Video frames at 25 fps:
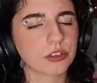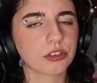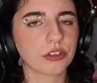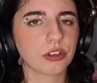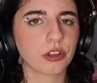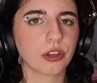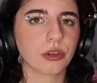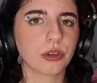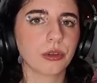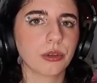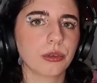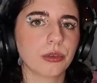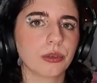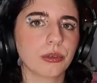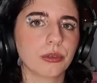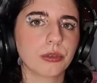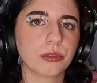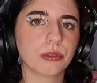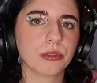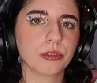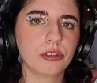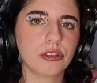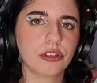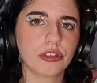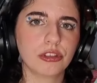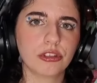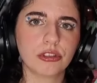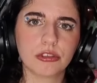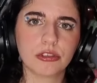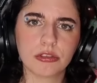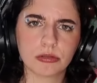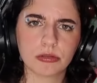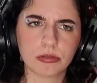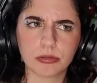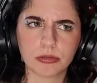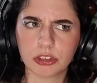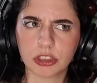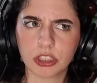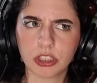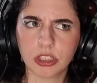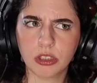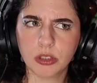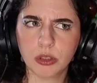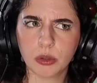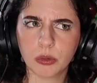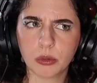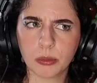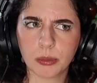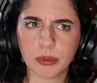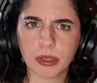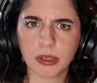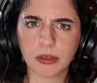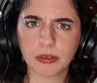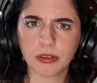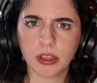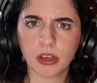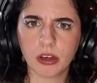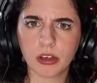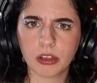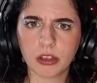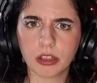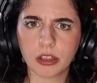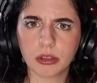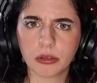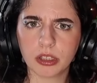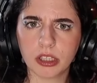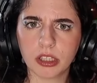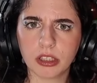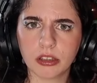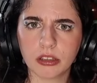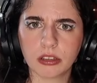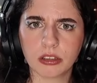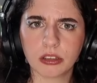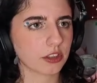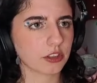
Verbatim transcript: So she knew about the arguing?